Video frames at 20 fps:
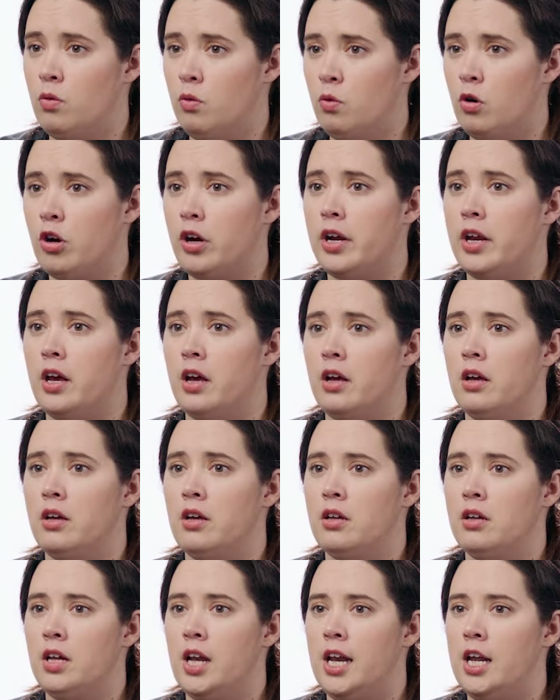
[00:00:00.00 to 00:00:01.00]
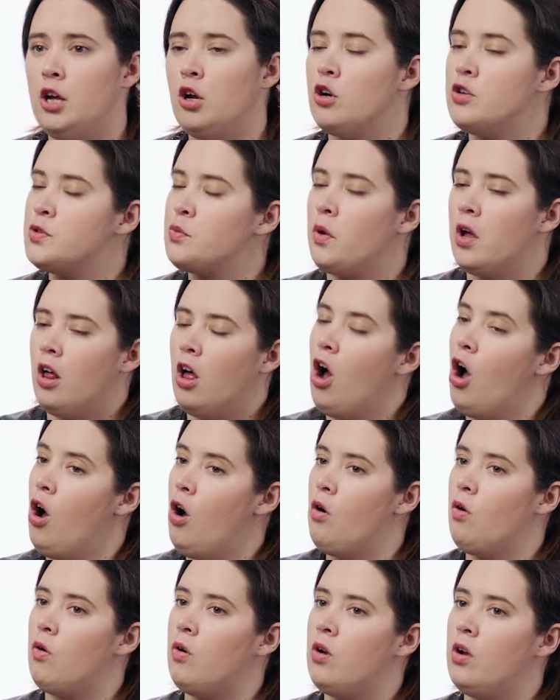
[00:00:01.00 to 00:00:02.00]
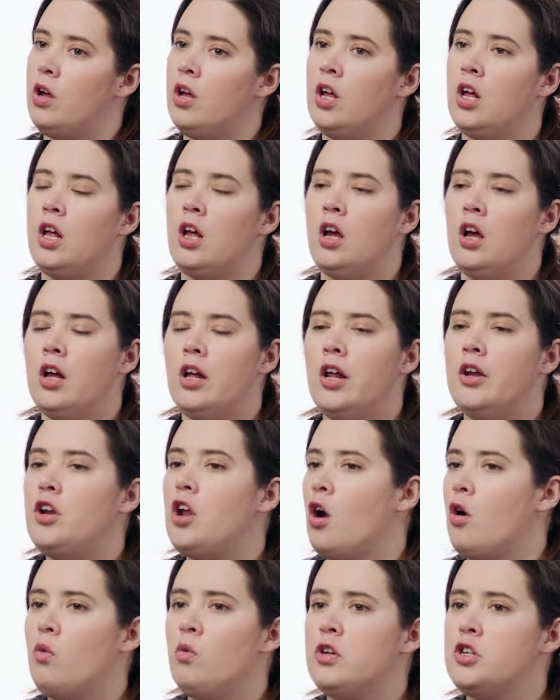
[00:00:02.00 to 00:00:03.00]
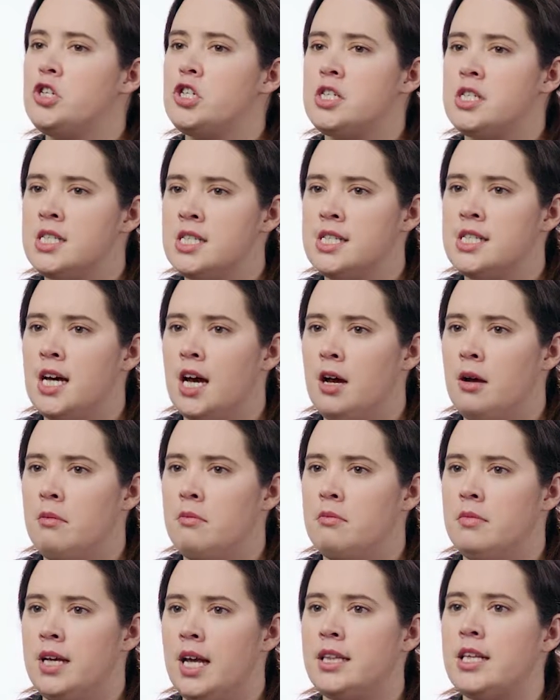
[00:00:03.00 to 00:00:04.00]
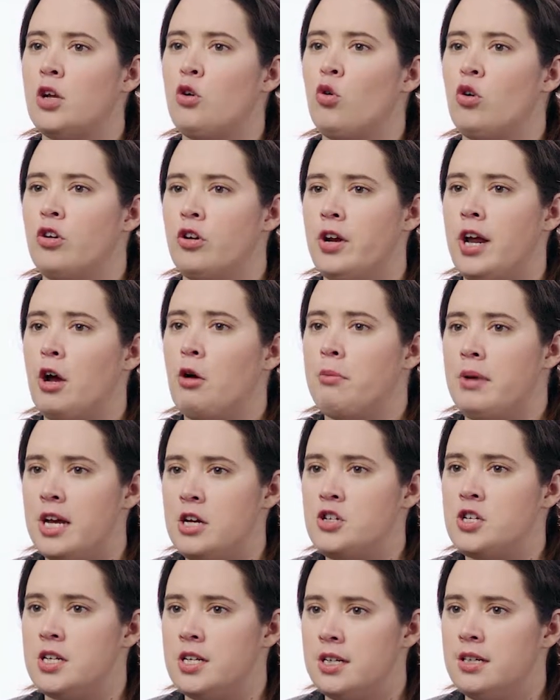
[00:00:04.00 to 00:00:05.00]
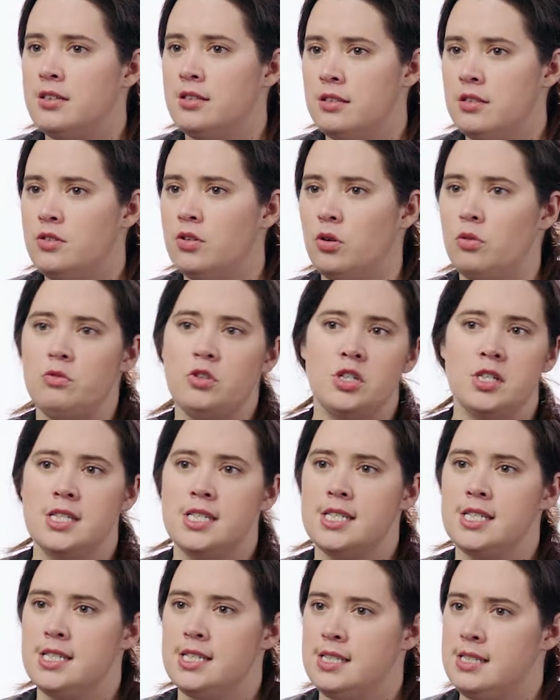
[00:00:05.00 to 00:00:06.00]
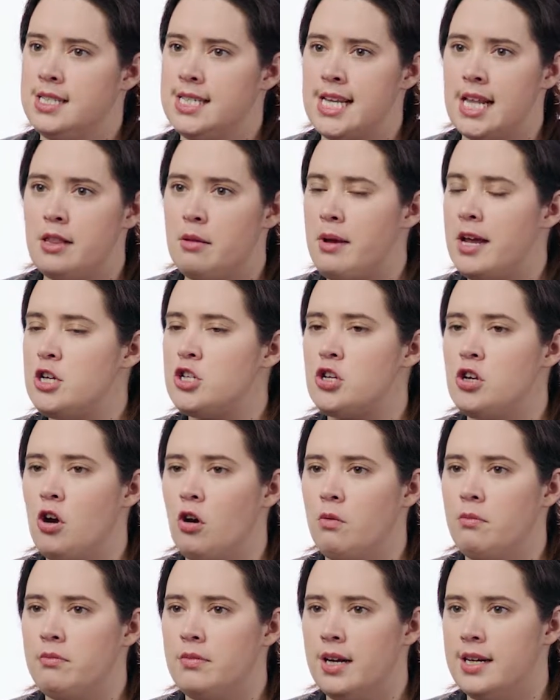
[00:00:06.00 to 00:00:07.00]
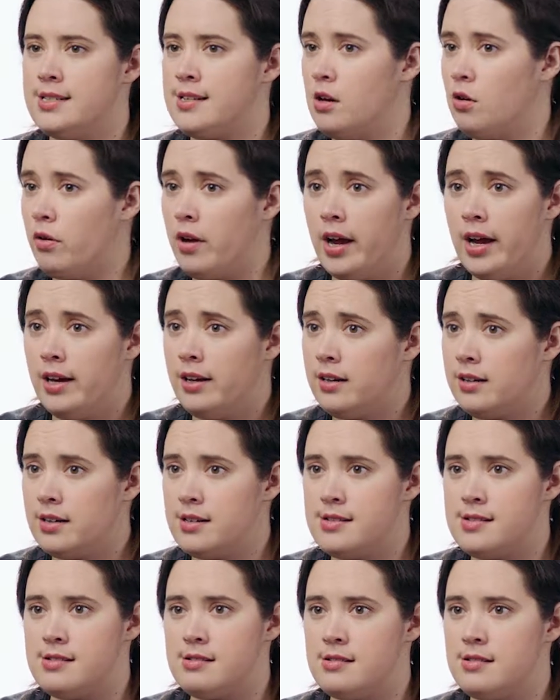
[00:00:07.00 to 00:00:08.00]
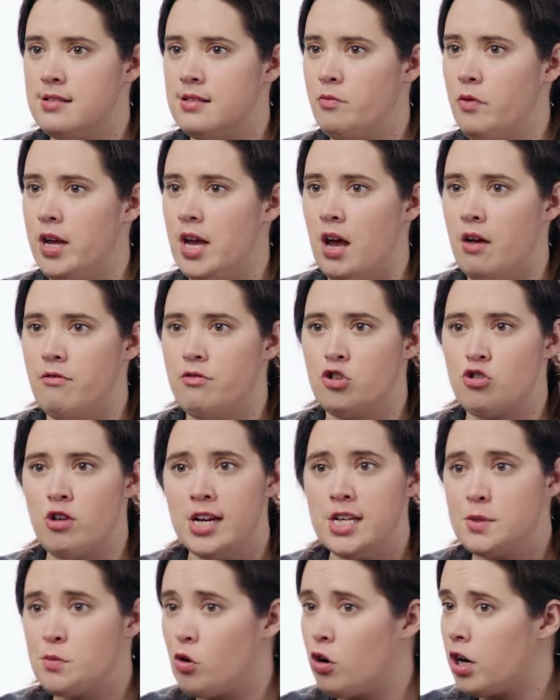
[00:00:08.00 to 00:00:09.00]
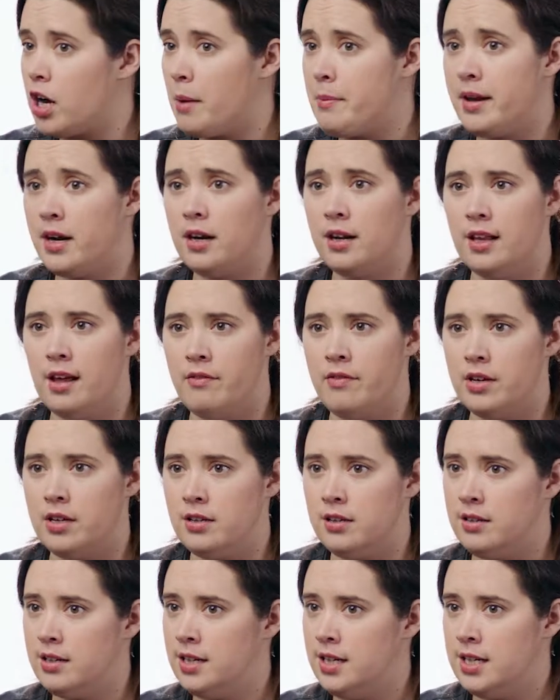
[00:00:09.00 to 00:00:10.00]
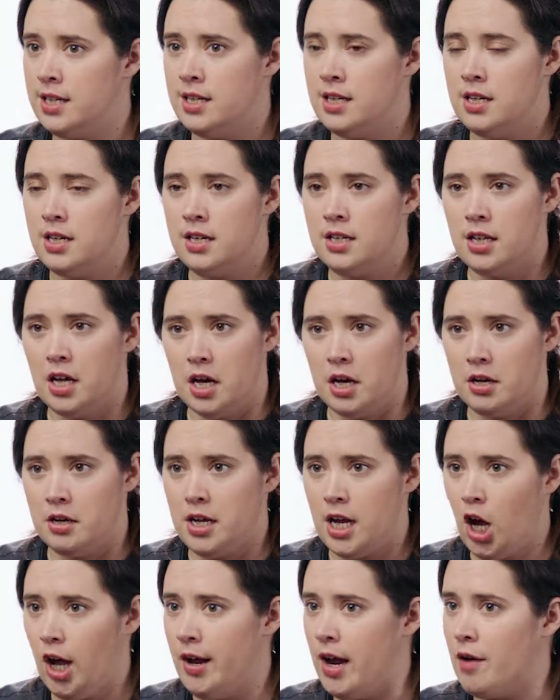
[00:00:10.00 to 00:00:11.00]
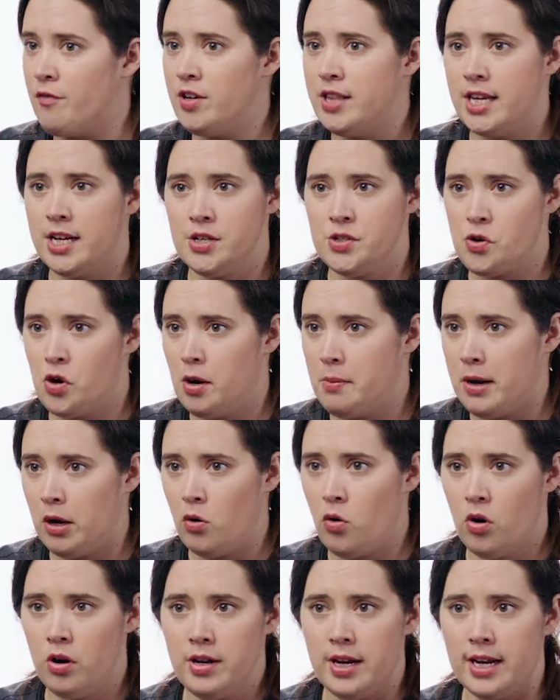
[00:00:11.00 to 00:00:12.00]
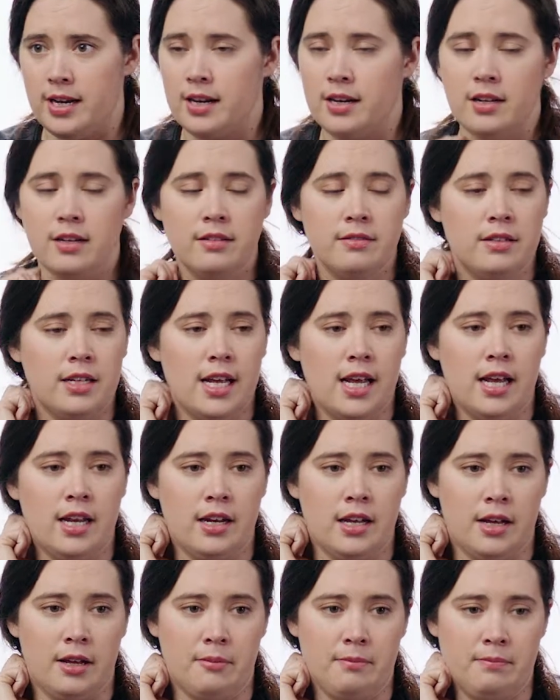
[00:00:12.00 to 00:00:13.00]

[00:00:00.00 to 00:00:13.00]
and he goes, well, oh, no, we'll just get that ordered outpatient. So just send the patient home. I said, okay, because we have transport coming at 11. Everything has already been coordinated. And